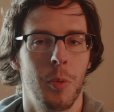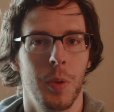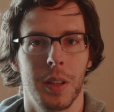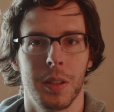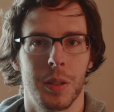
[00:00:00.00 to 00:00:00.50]

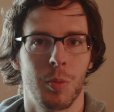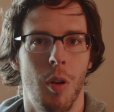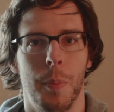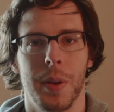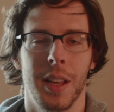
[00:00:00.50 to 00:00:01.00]
We can
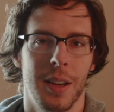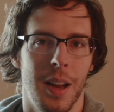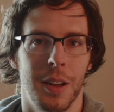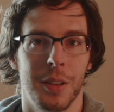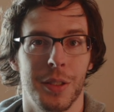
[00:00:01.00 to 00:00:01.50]
swap it in and
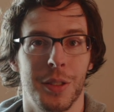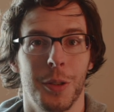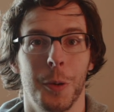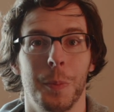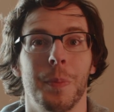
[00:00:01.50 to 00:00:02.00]
out.
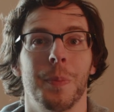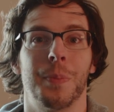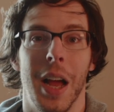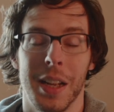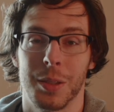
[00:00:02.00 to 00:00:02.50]
So
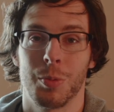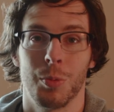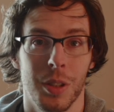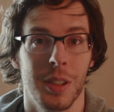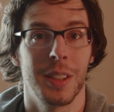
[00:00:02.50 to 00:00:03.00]
that's
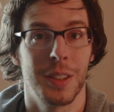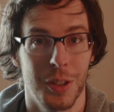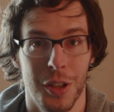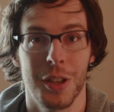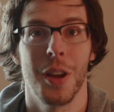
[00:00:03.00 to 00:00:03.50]
really good